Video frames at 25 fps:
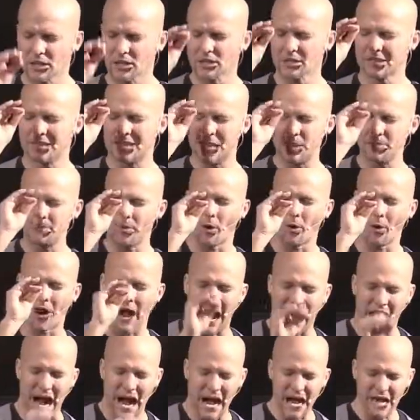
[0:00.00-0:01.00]
keep our
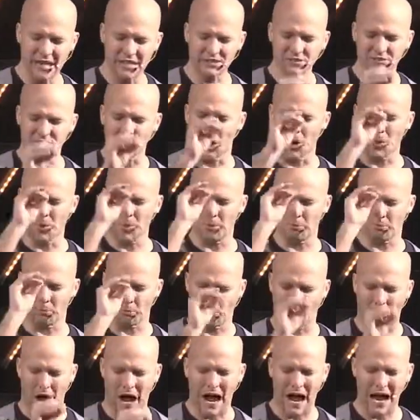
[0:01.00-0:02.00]
eyes on the
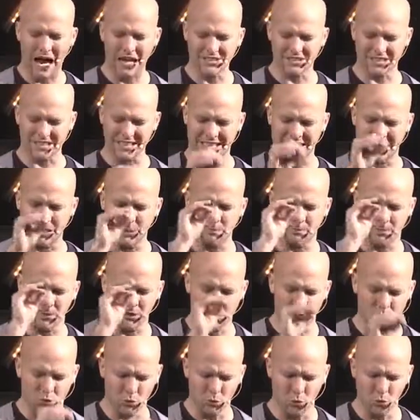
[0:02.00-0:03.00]
prize and keep
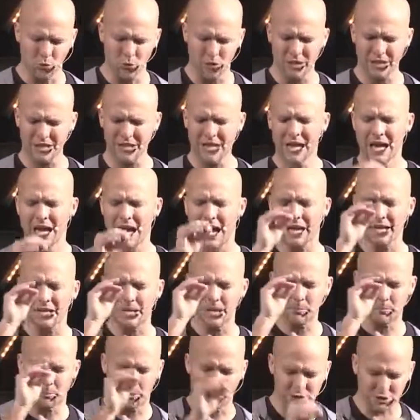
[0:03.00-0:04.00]
enduring and
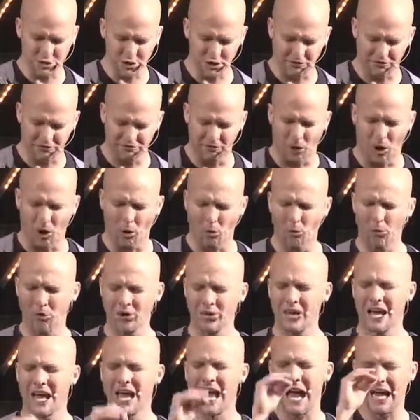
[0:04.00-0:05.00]
keep pushing
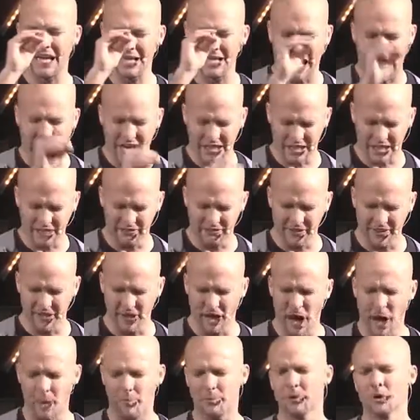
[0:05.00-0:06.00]
forward and not giving
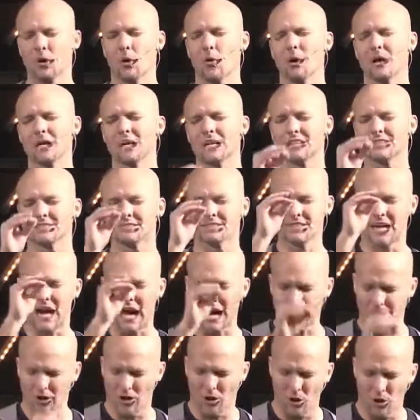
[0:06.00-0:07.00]
up, knowing it is
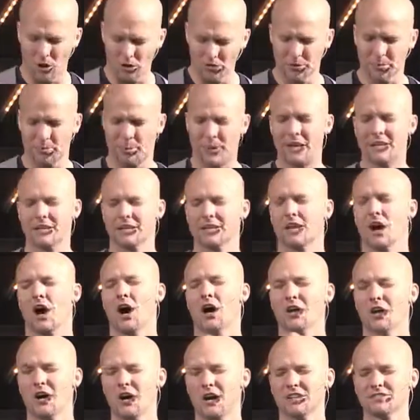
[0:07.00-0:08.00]
not all dependent
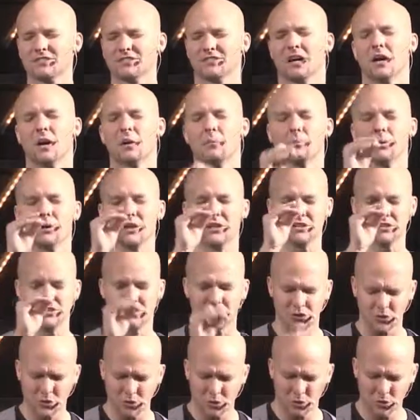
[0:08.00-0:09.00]
on us, but it
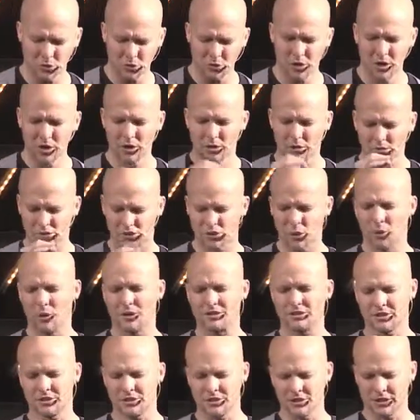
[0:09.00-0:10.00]
is you who's going
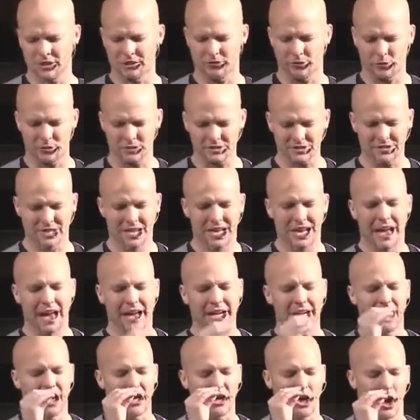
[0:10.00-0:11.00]
to deliver us. And
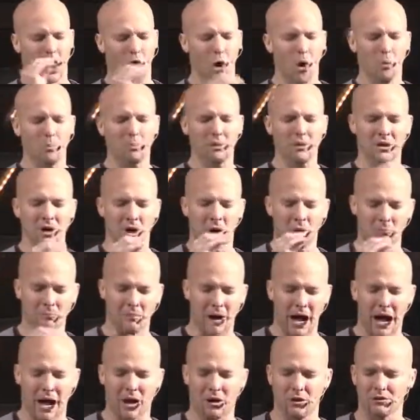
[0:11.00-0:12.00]
God, open our
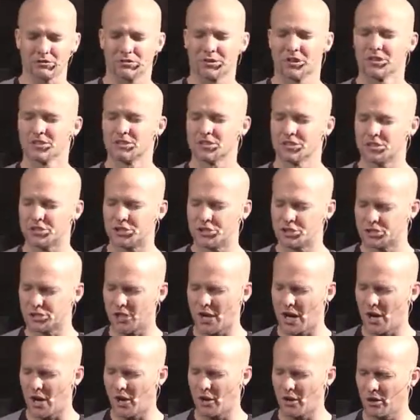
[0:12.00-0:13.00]
mouths to
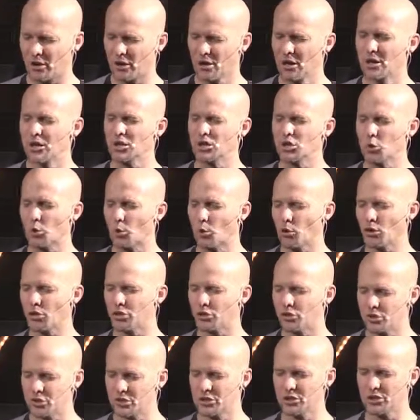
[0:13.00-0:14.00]
share your
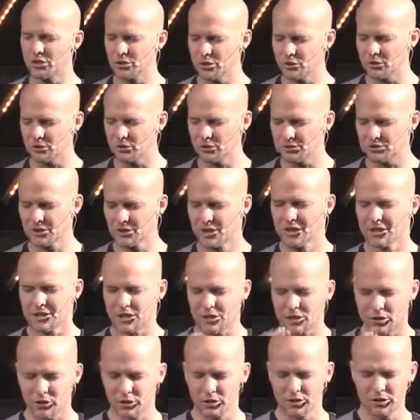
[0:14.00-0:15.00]
good news, the
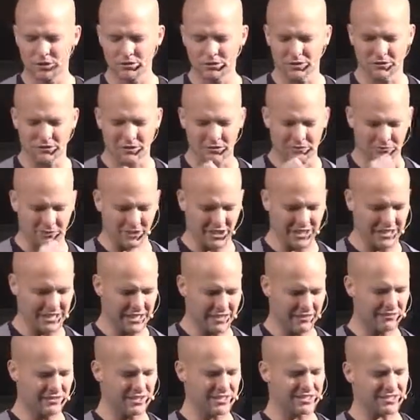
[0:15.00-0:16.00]
good news of the
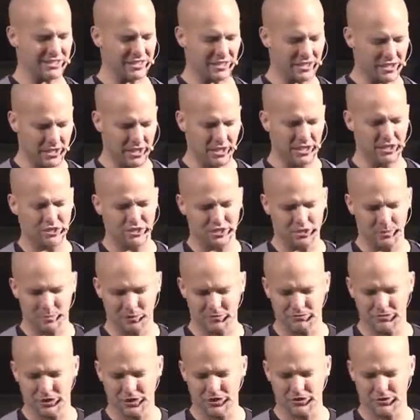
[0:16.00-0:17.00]
forgiveness and kingship
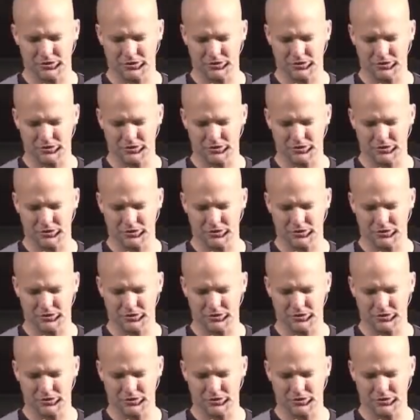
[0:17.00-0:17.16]
of Jesus